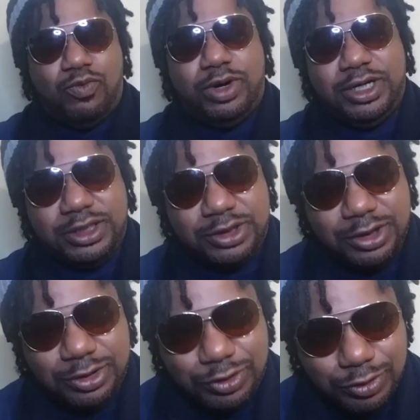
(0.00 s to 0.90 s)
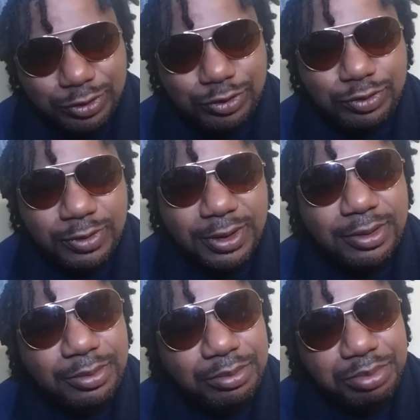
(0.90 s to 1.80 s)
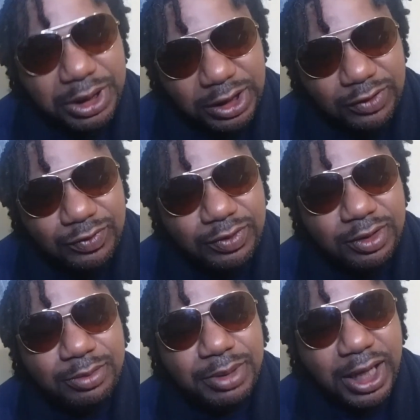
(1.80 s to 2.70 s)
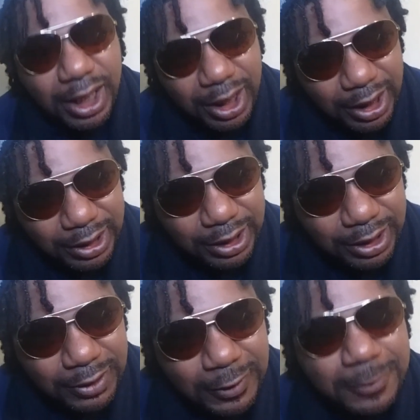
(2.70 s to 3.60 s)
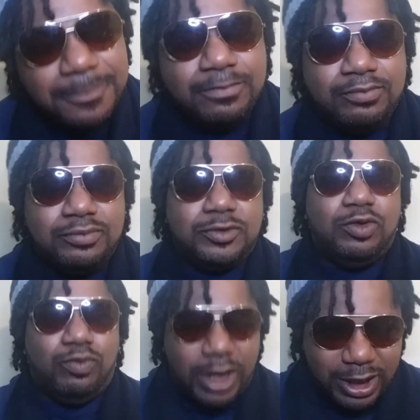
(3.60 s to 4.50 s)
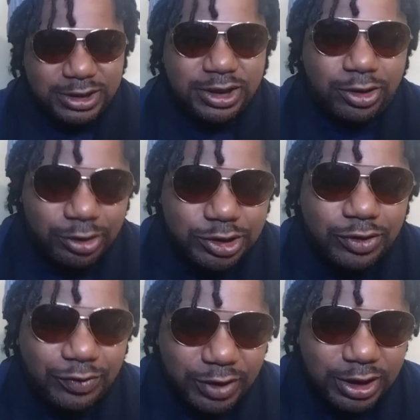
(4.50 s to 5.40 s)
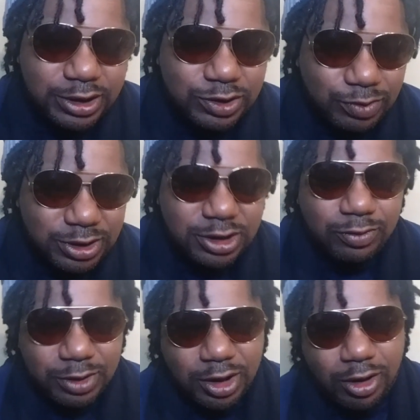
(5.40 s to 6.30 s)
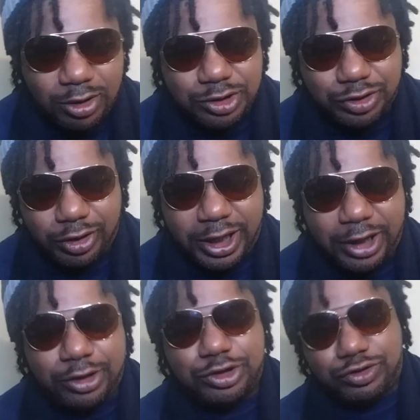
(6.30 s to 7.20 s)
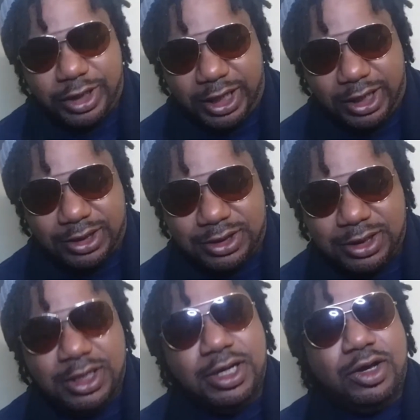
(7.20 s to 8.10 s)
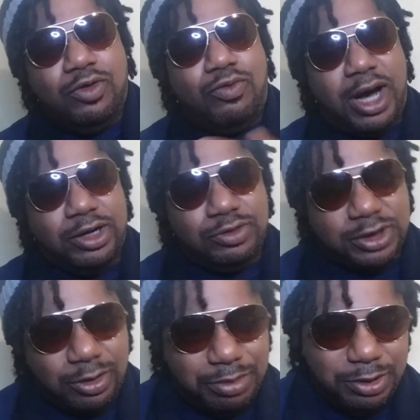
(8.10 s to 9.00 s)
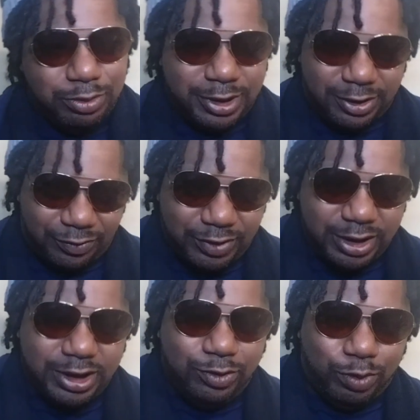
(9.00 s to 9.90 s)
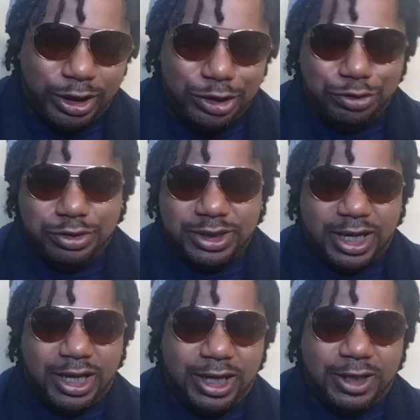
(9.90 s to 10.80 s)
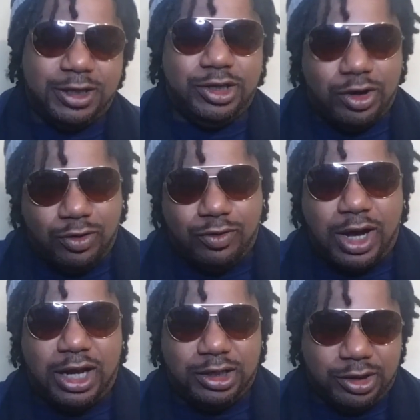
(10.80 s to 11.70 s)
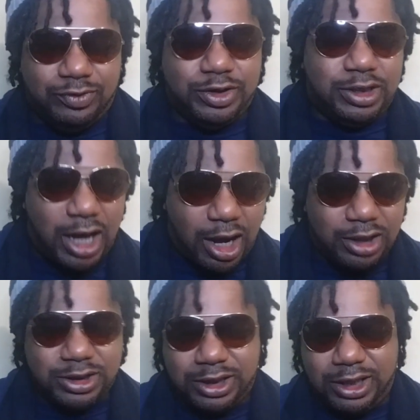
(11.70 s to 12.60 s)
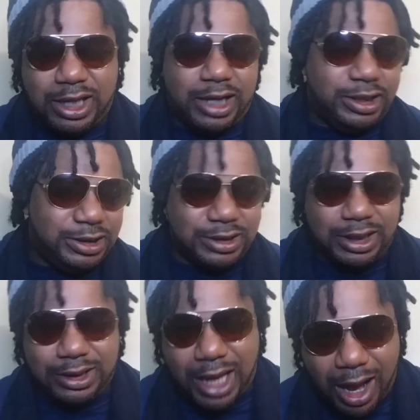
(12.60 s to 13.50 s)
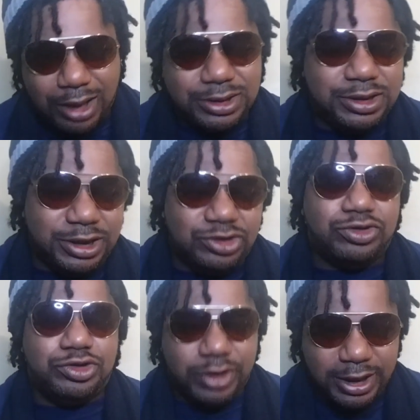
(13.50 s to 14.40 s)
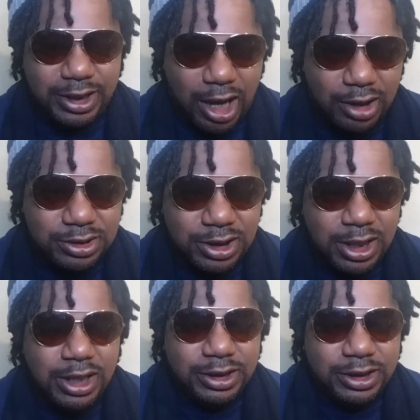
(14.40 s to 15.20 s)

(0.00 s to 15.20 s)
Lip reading: What is the true beef behind it? Why does it hurt your feelings when someone calls your hair dreads? Why do some people get offended when you say, yo, I love your locks, and they're like, these ain't locks, these are dreadlocks.